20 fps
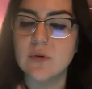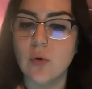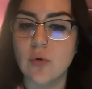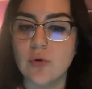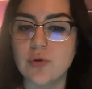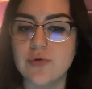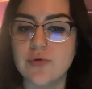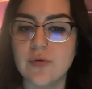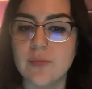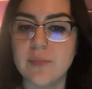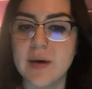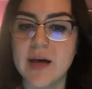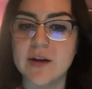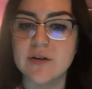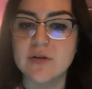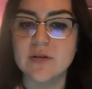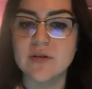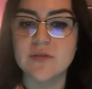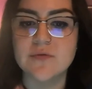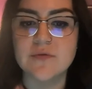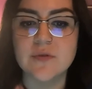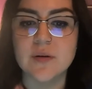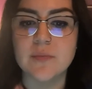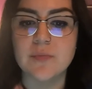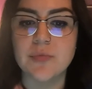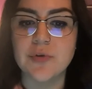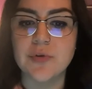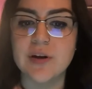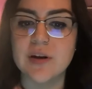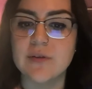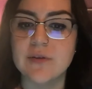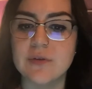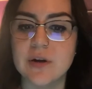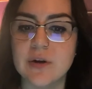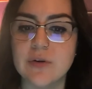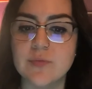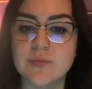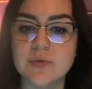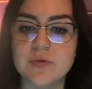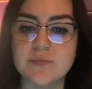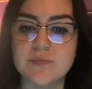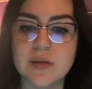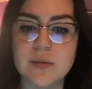cultural patterns from 3 different groups of